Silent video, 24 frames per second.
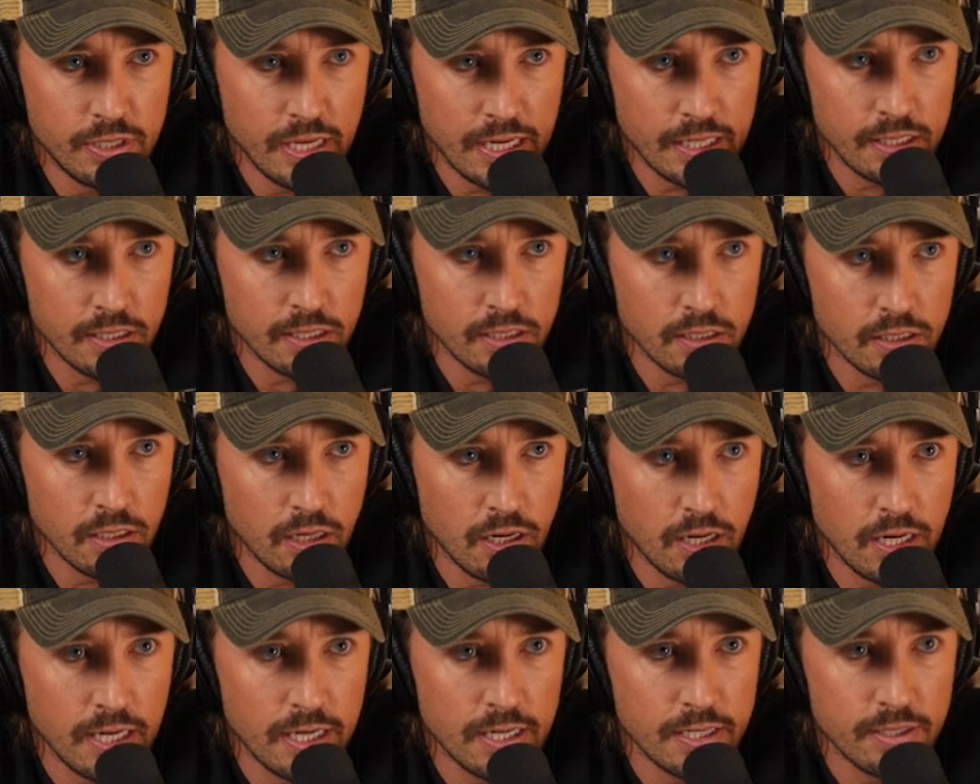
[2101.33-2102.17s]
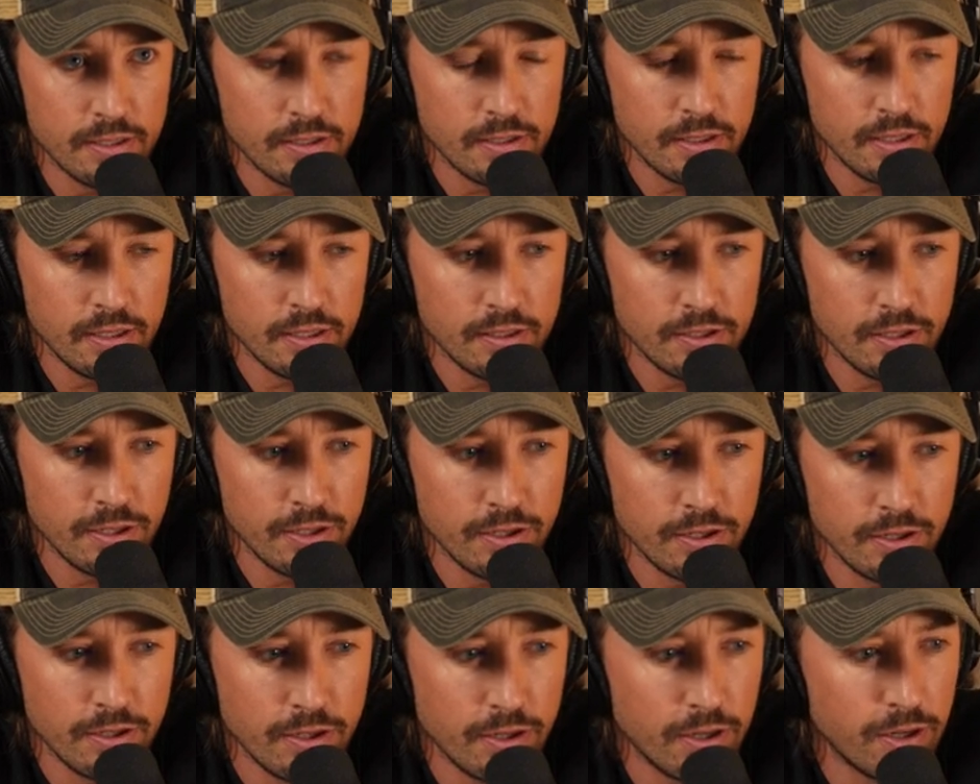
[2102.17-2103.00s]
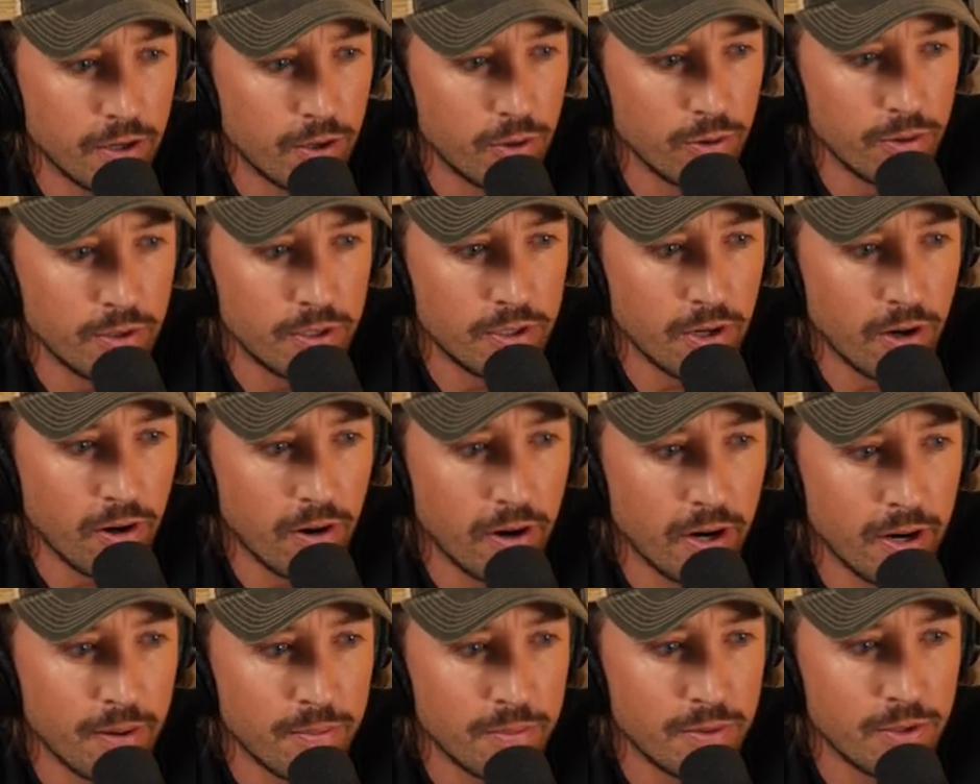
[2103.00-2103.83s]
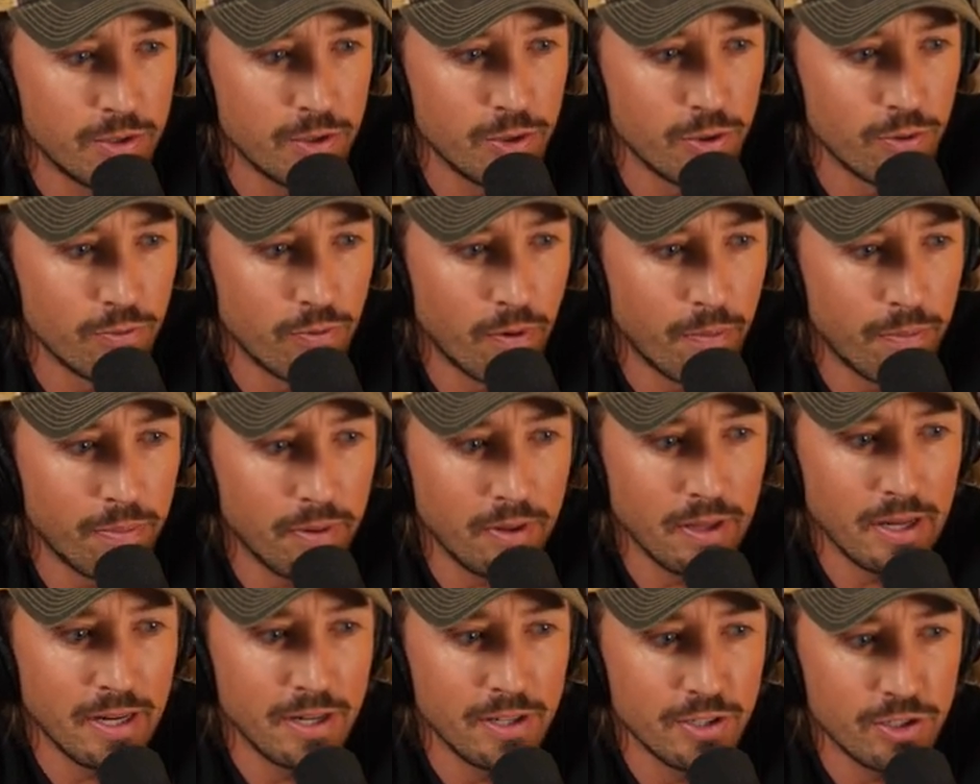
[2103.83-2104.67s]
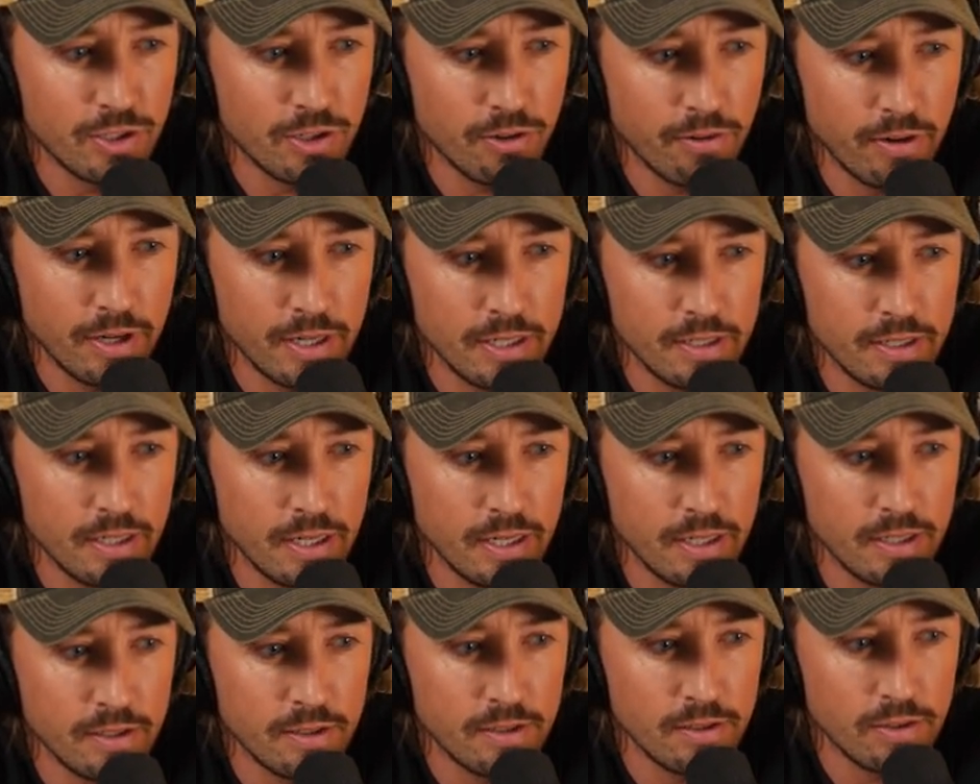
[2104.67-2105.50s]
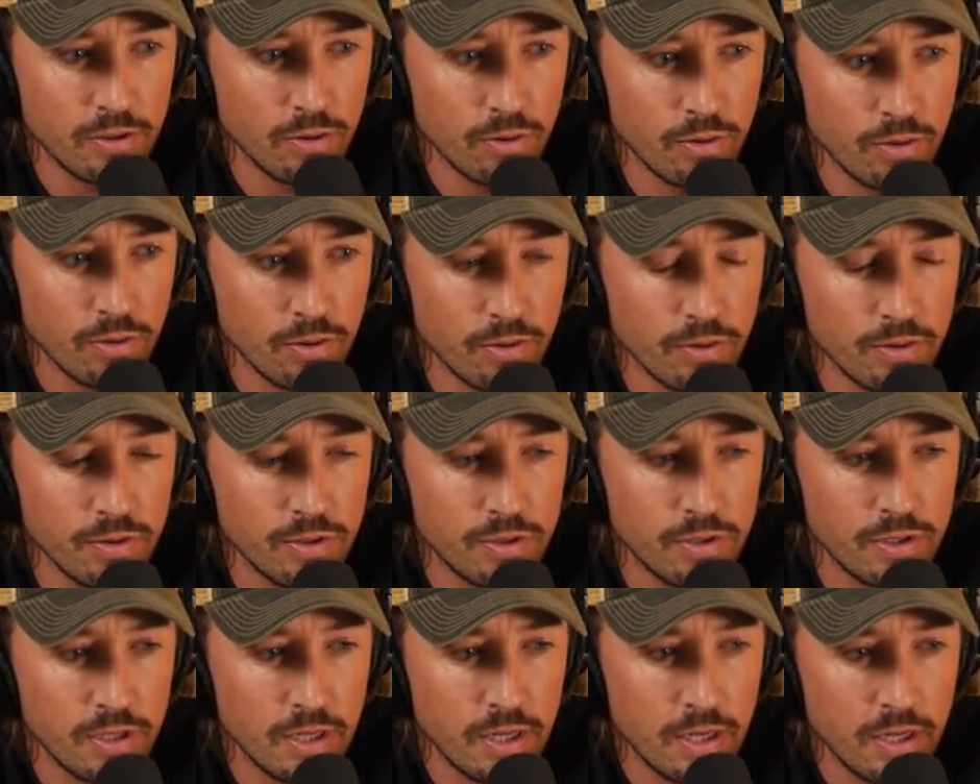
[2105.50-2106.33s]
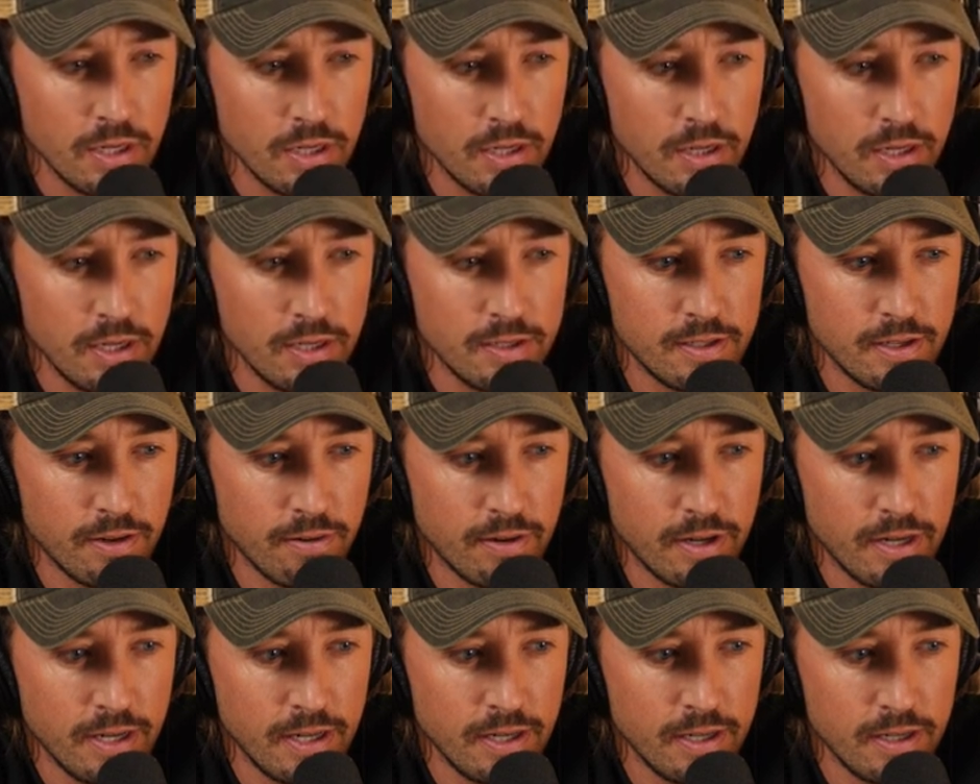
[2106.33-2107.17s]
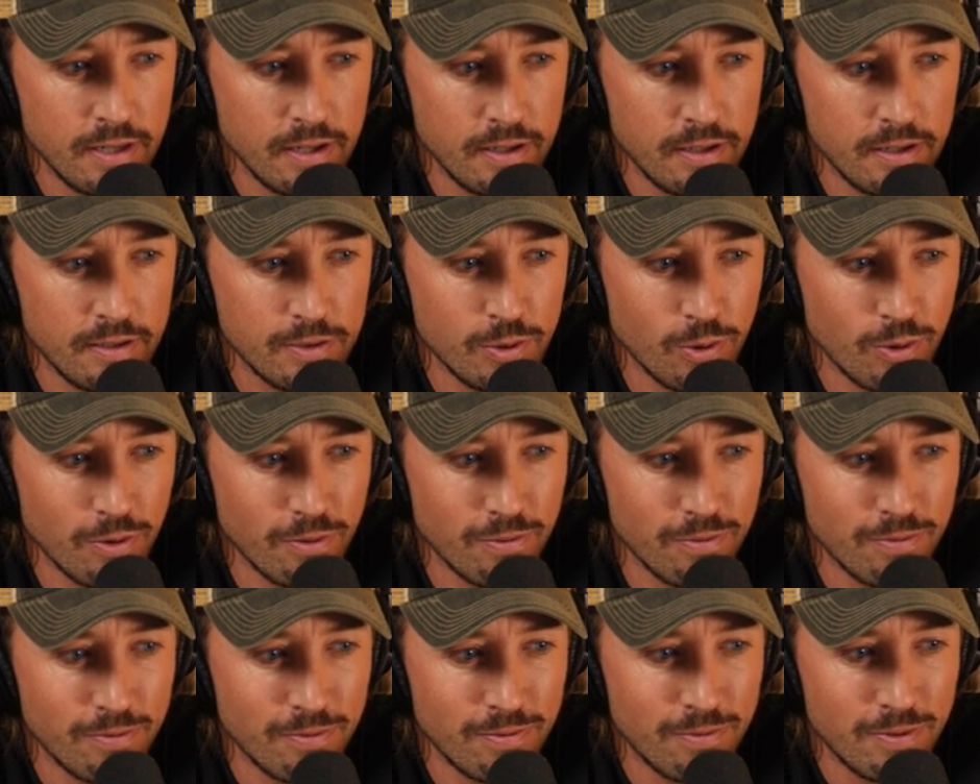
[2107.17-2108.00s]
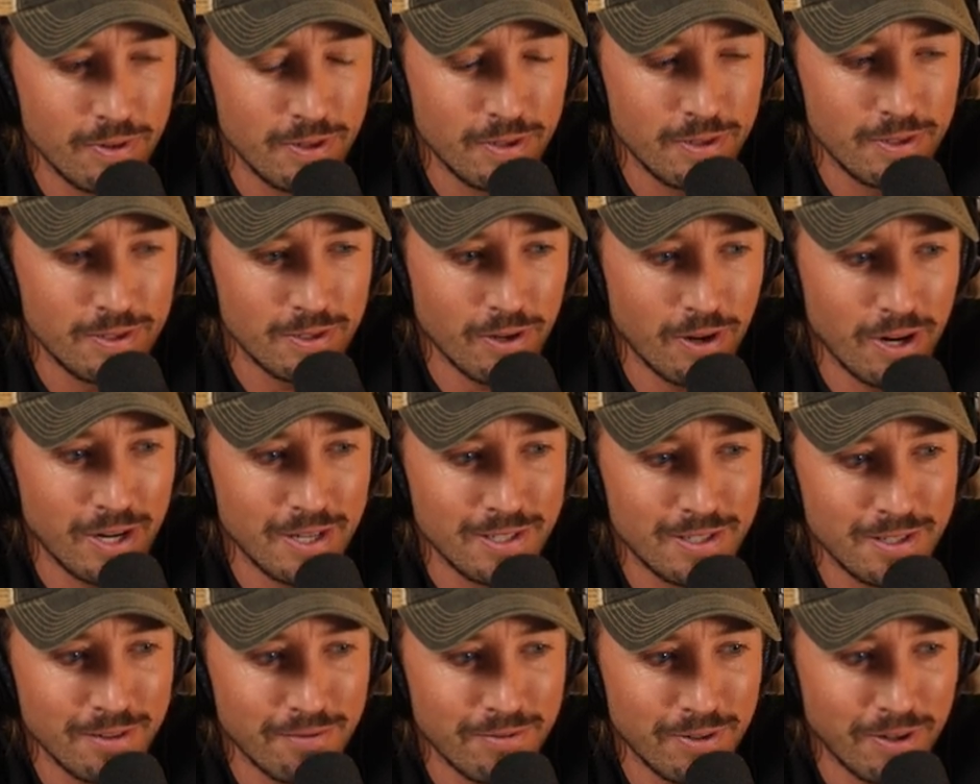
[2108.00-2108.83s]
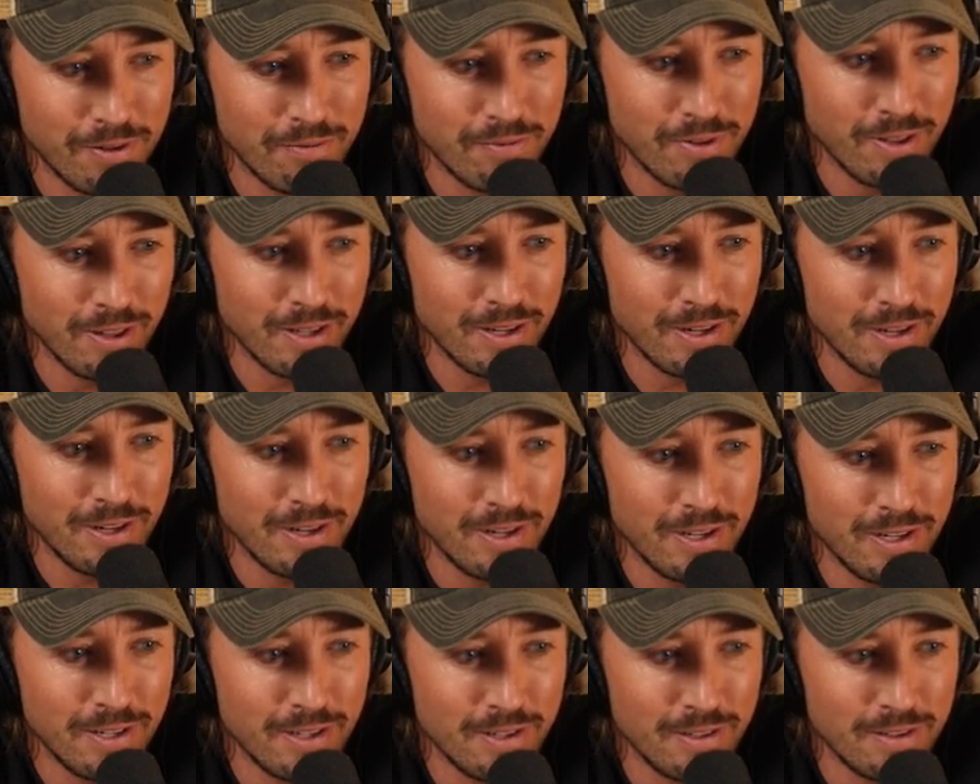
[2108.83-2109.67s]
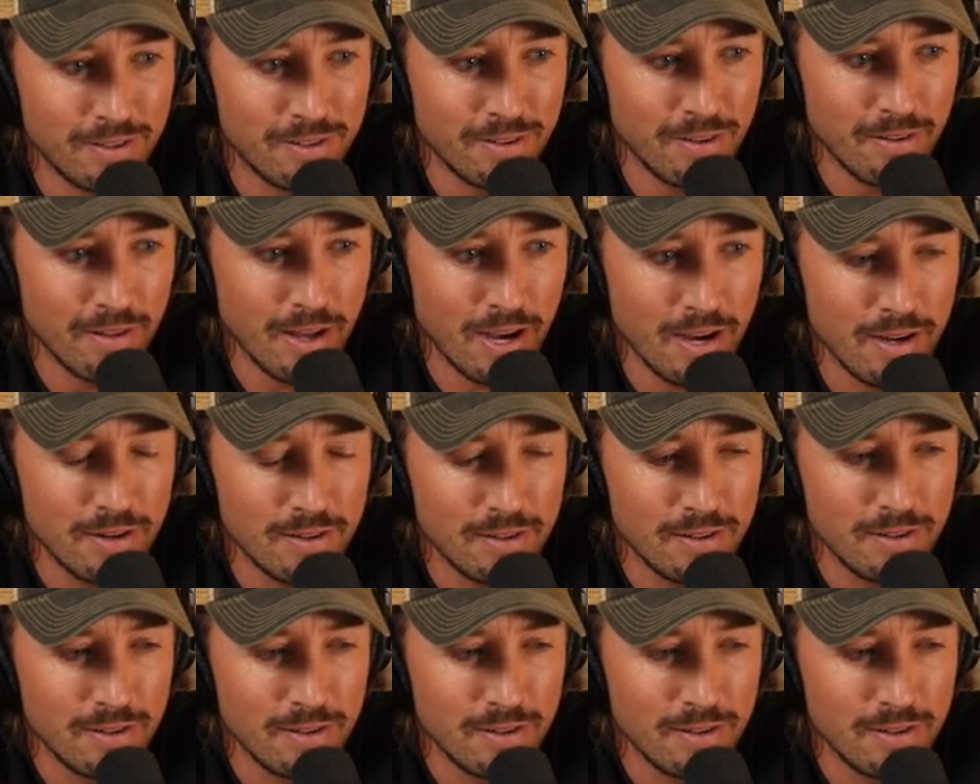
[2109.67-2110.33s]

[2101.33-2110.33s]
exercise is a, a good time to replenish creatine stores? Is there any sort of scientific validity to that?